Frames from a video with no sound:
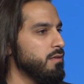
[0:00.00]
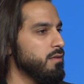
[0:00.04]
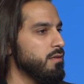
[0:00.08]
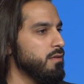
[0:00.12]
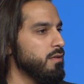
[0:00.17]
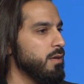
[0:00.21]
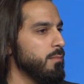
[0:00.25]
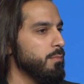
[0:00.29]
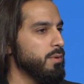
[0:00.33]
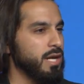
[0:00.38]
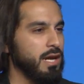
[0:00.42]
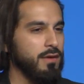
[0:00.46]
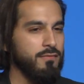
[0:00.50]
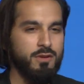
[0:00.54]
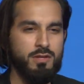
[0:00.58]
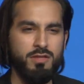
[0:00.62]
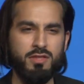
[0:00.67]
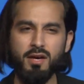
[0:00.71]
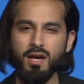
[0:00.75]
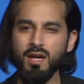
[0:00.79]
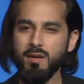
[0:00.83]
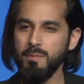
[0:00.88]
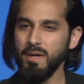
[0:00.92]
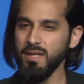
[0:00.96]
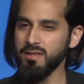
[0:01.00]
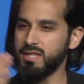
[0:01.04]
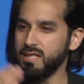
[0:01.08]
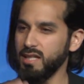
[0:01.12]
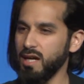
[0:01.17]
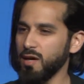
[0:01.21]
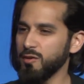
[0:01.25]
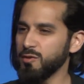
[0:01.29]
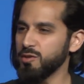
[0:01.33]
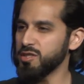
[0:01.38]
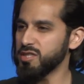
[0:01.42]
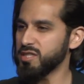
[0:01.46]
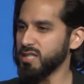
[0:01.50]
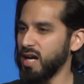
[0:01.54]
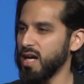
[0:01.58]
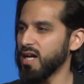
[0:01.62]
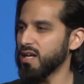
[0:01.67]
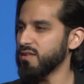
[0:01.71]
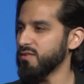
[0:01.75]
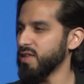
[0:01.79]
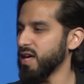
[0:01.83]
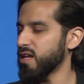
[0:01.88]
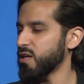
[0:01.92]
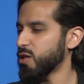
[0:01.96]
But have you thought about the other side
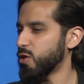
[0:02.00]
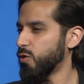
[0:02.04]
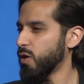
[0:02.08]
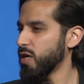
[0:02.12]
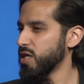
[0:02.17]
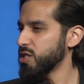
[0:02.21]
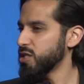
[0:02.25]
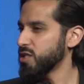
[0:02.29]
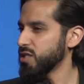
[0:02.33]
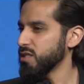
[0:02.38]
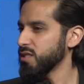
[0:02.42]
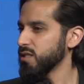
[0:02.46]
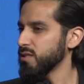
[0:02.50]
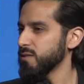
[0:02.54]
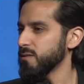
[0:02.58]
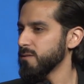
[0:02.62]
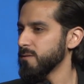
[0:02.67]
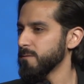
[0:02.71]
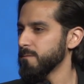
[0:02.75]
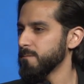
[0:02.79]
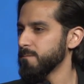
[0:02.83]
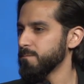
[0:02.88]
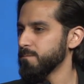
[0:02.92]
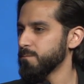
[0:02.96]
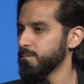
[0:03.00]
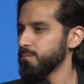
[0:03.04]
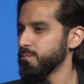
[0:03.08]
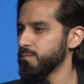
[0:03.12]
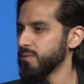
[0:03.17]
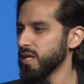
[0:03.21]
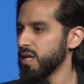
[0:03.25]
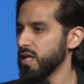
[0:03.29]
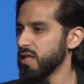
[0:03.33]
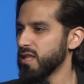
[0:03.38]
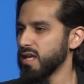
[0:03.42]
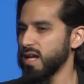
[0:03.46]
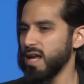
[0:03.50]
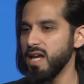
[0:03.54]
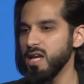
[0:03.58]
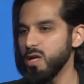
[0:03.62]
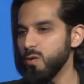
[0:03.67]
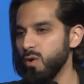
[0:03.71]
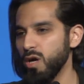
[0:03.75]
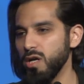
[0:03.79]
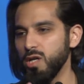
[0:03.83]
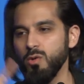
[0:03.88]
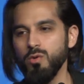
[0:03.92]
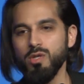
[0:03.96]
of that equation? That
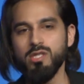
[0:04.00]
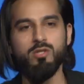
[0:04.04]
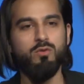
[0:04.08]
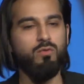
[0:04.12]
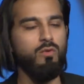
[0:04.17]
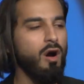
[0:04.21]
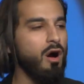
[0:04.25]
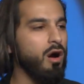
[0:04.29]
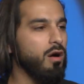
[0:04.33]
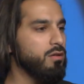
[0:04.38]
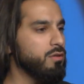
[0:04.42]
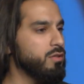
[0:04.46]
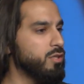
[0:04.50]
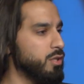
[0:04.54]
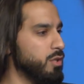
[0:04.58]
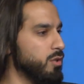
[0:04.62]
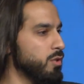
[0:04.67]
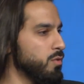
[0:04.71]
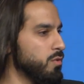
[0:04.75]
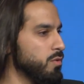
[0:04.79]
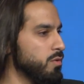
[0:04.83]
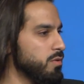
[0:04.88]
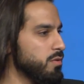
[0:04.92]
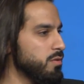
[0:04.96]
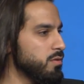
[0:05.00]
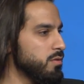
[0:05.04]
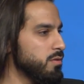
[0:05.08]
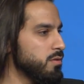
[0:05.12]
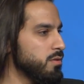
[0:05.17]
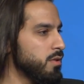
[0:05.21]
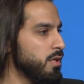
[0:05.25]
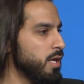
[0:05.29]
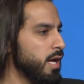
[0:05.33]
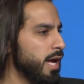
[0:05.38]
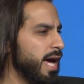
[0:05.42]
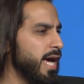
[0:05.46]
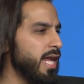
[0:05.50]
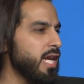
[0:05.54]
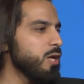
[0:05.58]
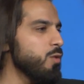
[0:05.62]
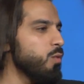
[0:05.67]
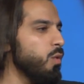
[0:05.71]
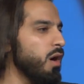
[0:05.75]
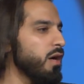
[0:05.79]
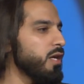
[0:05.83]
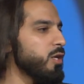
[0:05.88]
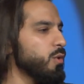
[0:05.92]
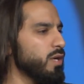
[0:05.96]
anyone who has wronged you,
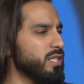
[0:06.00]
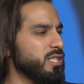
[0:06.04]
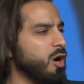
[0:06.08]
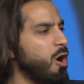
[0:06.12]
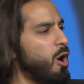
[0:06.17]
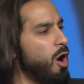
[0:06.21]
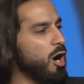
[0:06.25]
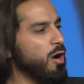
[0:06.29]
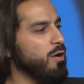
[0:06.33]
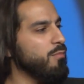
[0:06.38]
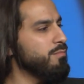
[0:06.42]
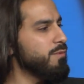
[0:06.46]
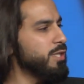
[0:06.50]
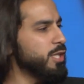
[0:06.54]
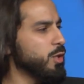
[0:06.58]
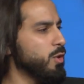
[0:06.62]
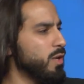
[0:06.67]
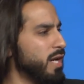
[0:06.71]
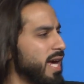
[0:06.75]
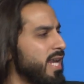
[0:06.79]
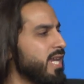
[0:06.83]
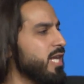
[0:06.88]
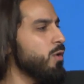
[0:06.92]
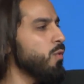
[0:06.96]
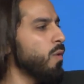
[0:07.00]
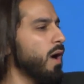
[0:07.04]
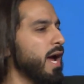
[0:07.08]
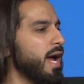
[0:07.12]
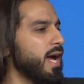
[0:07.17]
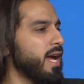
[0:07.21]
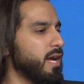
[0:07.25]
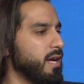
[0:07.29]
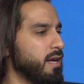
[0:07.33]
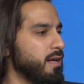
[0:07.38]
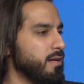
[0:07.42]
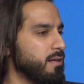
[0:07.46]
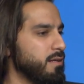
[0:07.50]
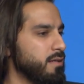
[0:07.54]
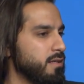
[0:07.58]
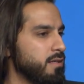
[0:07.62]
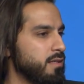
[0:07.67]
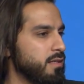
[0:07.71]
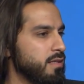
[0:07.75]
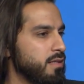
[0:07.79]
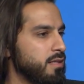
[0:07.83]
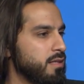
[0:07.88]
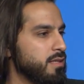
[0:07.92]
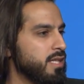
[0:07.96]
anyone who has harmed you in any way,
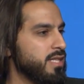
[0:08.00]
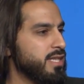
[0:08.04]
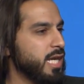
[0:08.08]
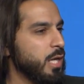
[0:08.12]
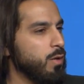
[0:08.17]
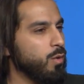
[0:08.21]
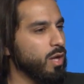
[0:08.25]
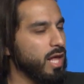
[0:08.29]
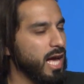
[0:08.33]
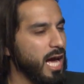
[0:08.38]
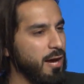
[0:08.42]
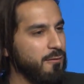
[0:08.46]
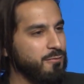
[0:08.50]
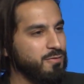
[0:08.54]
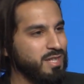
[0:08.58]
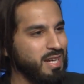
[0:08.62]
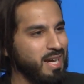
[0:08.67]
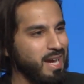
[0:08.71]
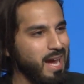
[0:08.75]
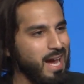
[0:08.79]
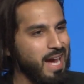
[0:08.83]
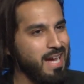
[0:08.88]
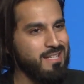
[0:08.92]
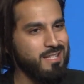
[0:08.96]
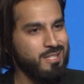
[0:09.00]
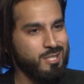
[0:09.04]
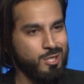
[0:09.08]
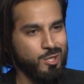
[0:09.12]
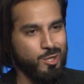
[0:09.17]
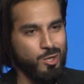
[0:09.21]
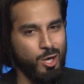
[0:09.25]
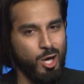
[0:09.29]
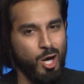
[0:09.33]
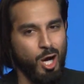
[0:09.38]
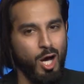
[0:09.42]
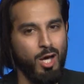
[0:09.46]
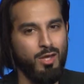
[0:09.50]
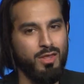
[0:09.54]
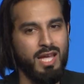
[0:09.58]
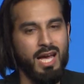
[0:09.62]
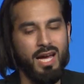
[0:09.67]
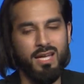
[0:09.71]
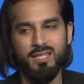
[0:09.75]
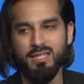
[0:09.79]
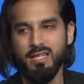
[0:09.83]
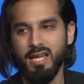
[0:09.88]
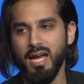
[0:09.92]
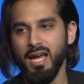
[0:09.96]
that they will have to answer on
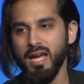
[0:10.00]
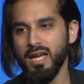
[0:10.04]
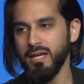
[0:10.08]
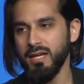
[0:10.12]
that day.